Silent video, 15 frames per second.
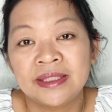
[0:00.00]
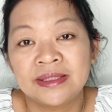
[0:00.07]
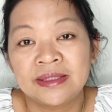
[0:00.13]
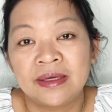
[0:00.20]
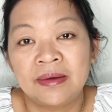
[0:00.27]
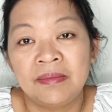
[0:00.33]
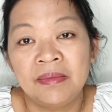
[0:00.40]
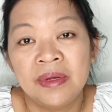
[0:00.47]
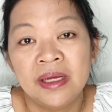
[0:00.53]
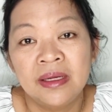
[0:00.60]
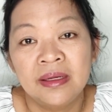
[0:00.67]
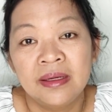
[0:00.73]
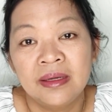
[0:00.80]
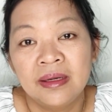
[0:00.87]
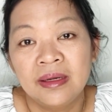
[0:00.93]

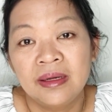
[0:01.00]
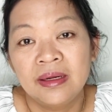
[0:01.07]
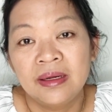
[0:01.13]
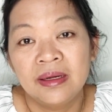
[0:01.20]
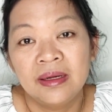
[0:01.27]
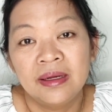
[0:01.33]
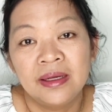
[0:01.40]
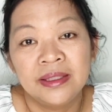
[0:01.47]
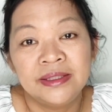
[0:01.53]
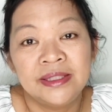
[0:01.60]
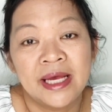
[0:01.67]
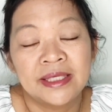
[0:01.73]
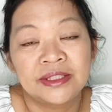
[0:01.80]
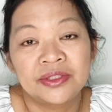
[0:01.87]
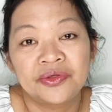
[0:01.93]
some
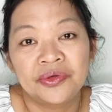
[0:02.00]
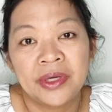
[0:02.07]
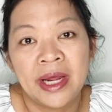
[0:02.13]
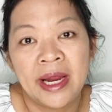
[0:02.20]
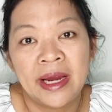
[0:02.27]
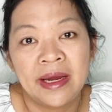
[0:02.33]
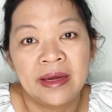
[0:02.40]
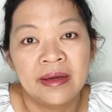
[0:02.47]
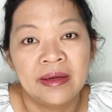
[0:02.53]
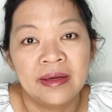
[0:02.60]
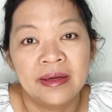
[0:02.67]
yesterday